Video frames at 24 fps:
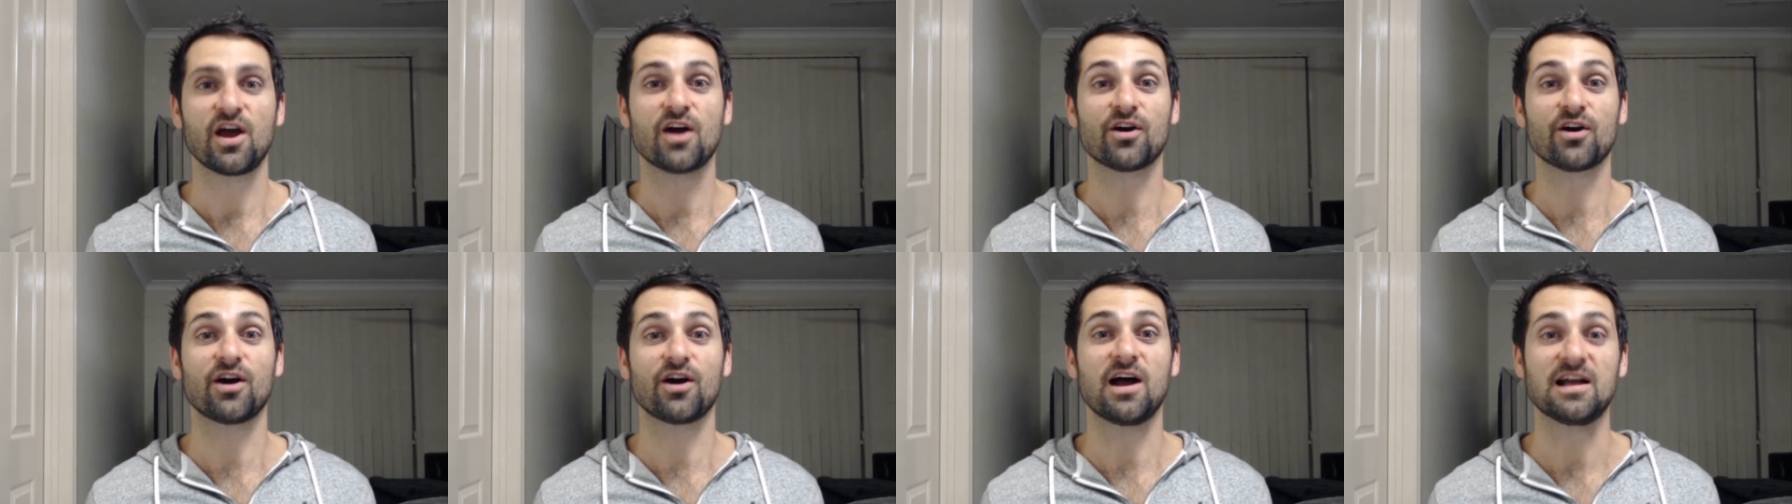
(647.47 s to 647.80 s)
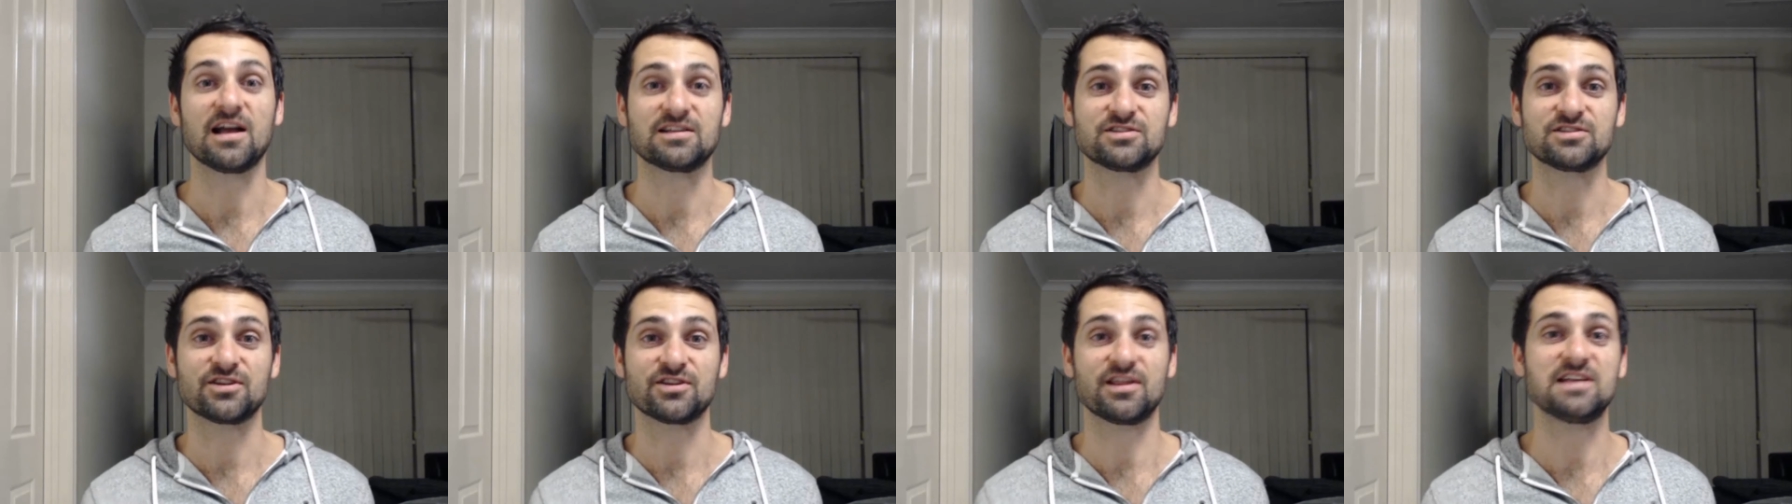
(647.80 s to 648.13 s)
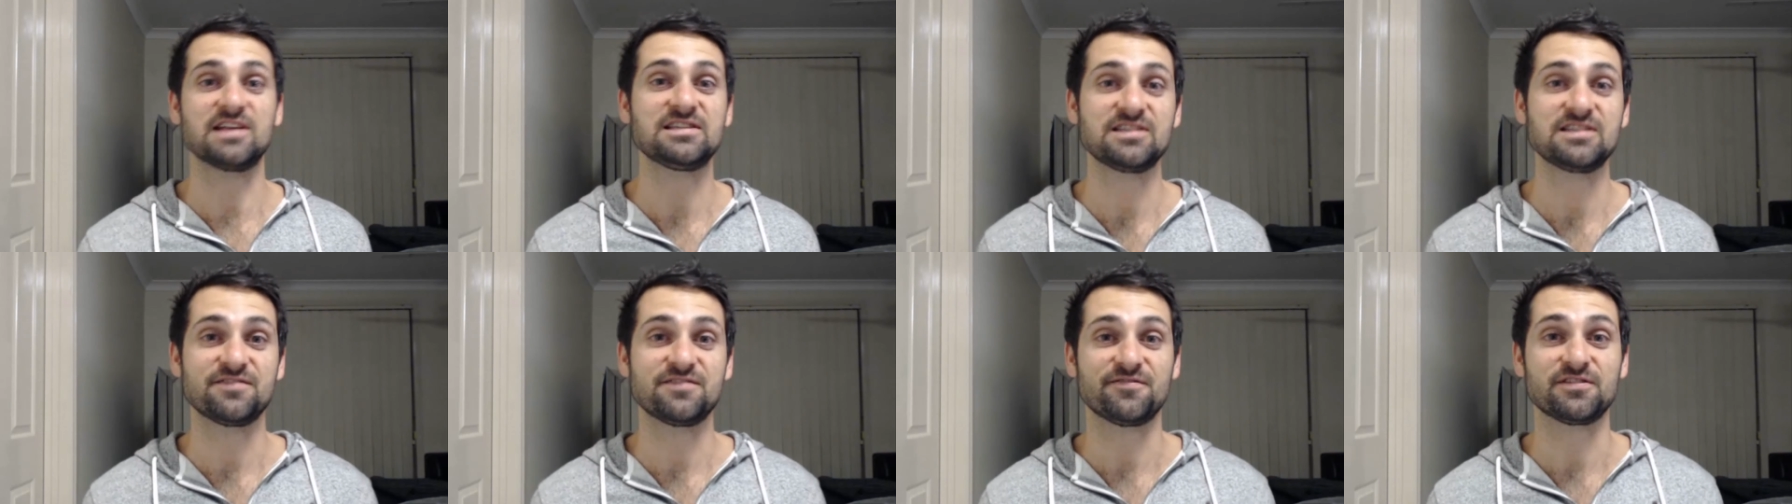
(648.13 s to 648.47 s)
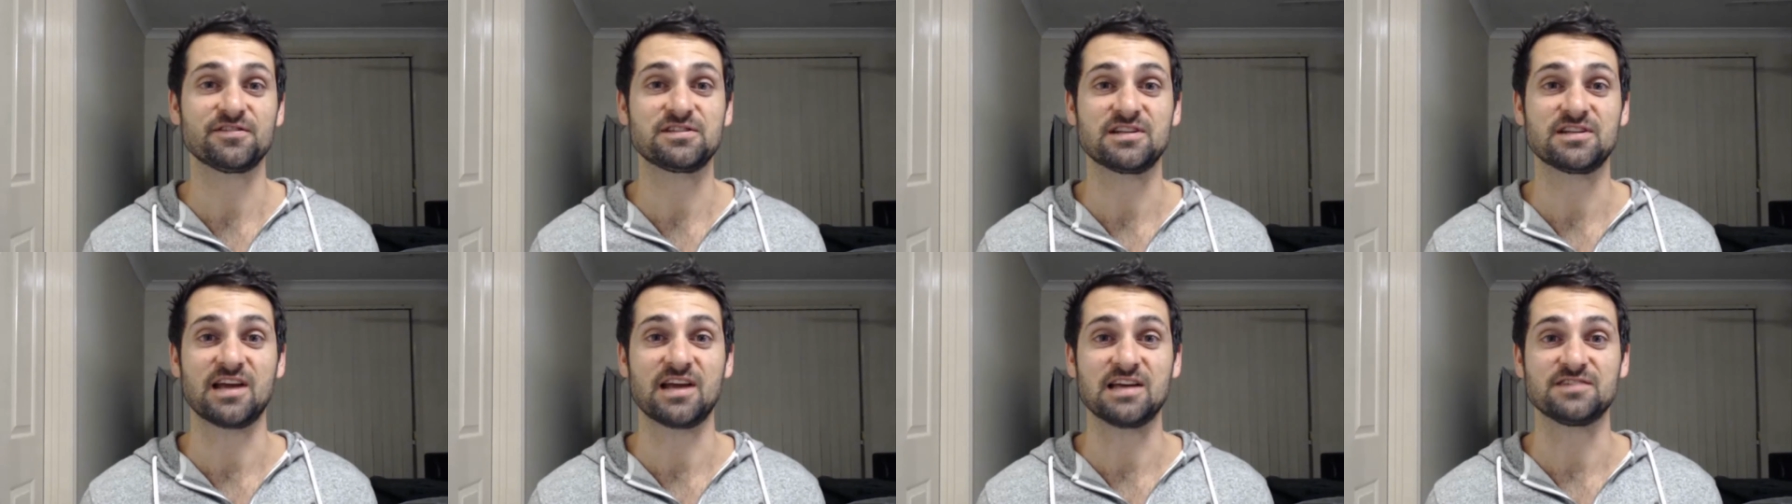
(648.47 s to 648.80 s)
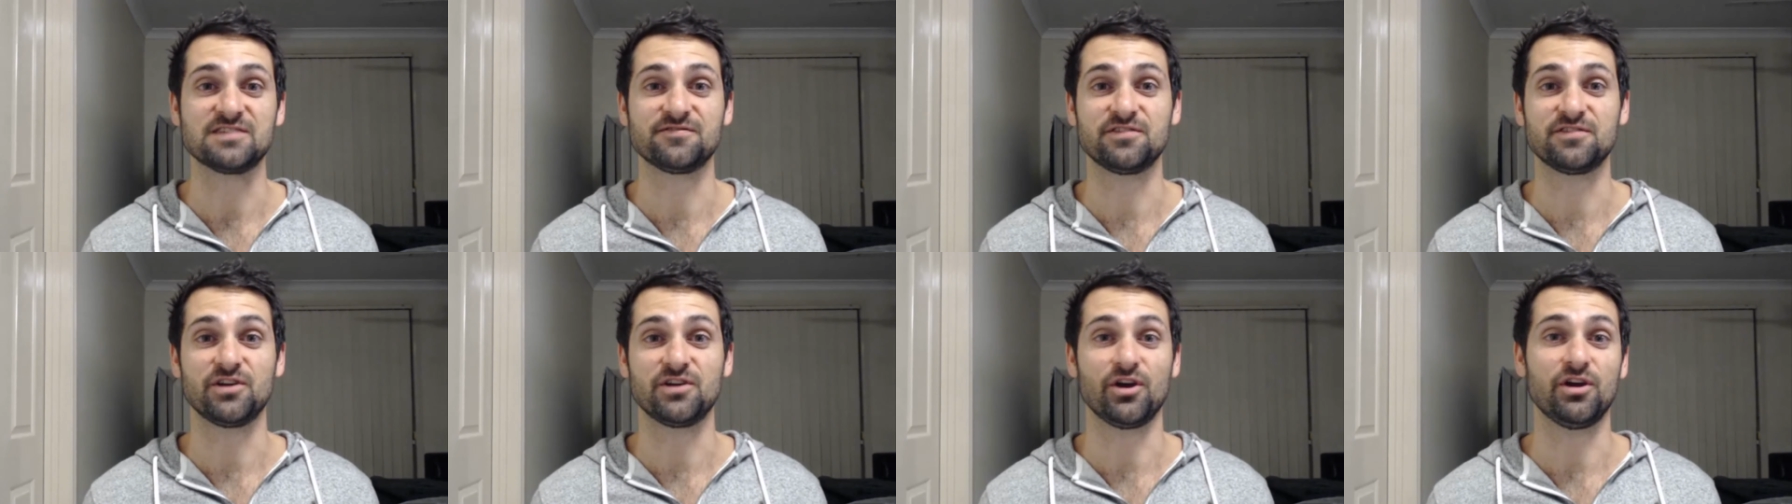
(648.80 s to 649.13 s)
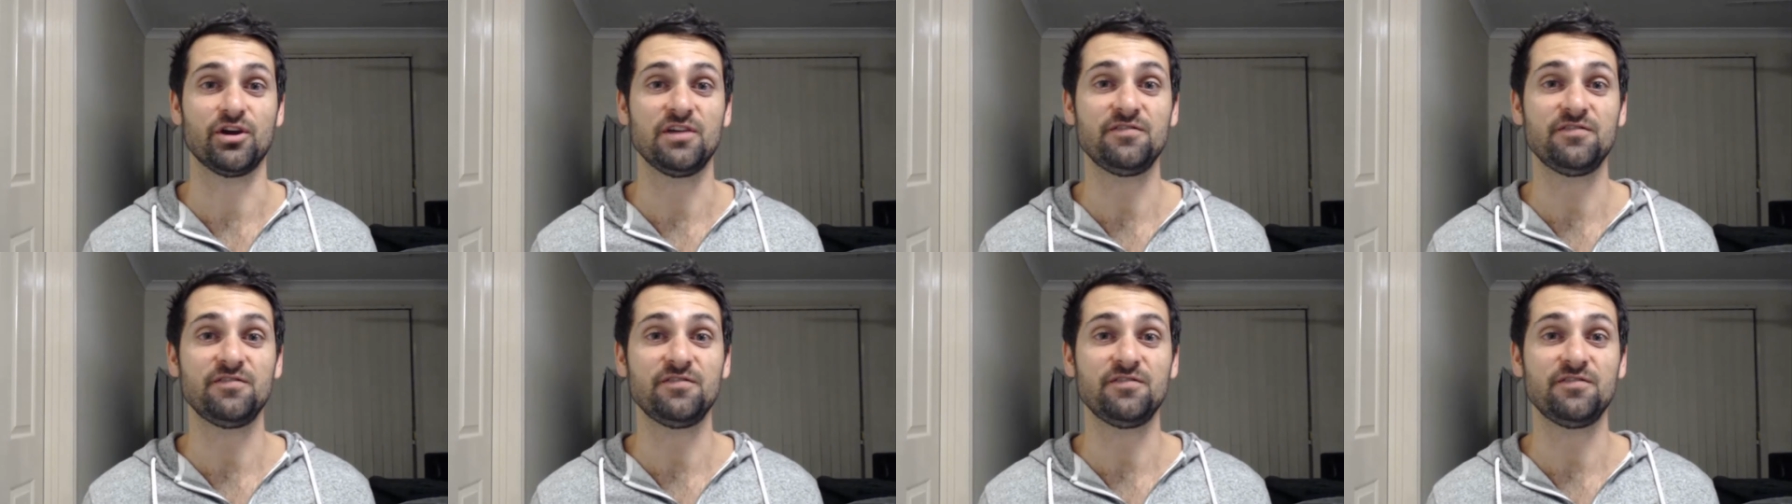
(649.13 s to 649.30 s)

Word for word: Alright, so that's it for today's video.